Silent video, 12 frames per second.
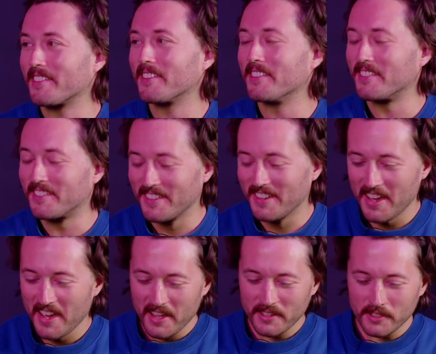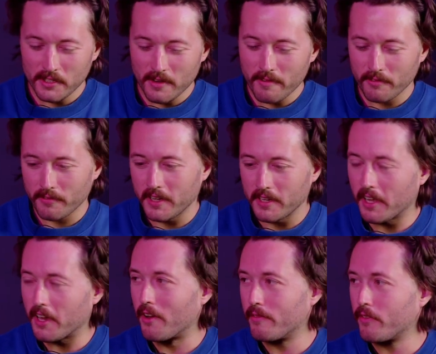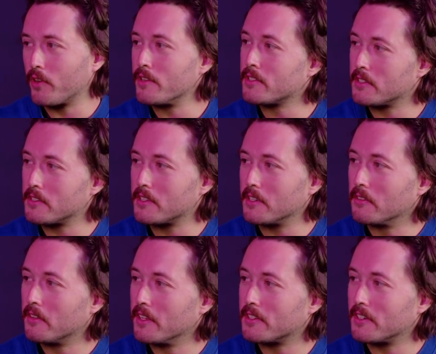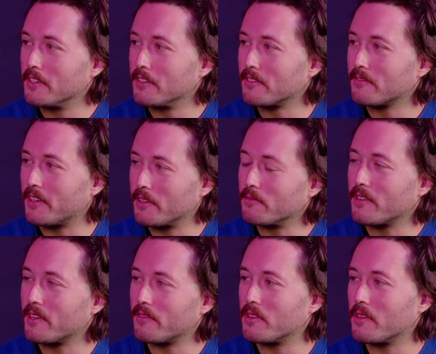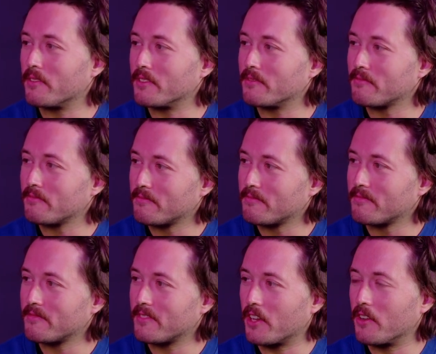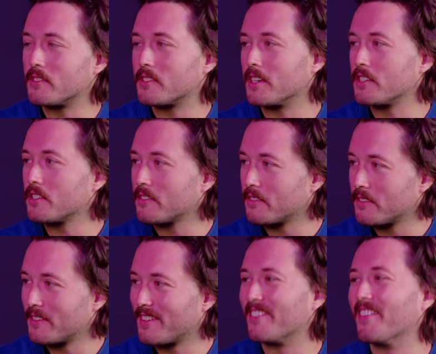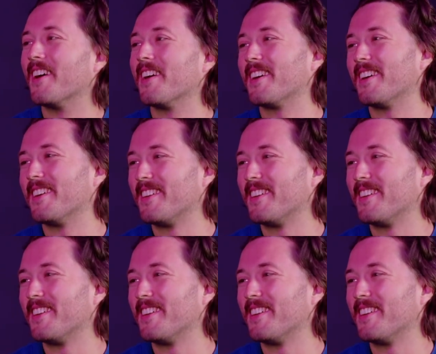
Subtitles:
Good. Do you ever find like her voice distilled into your, like, have you ever? Well, she wasn't that funny, but